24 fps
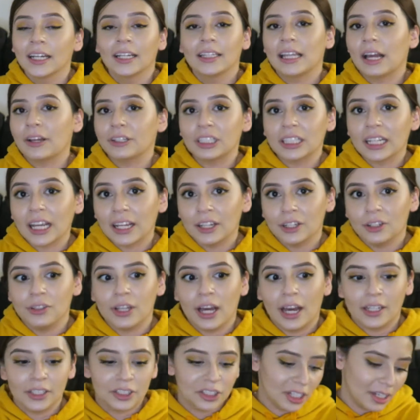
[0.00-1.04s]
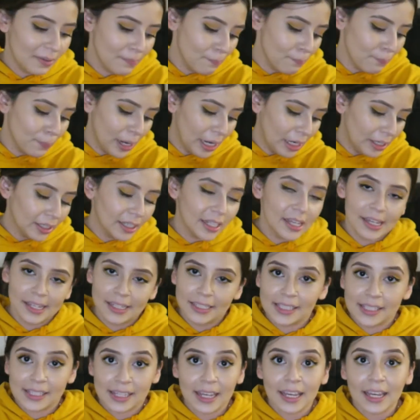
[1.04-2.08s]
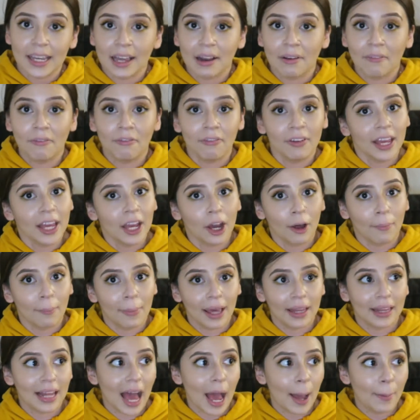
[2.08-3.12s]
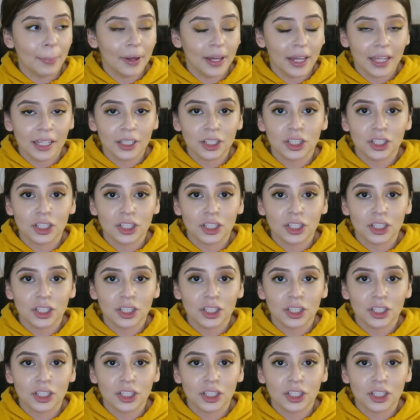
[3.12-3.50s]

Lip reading: Now she can't do that. She can barely sit and fit on my lap.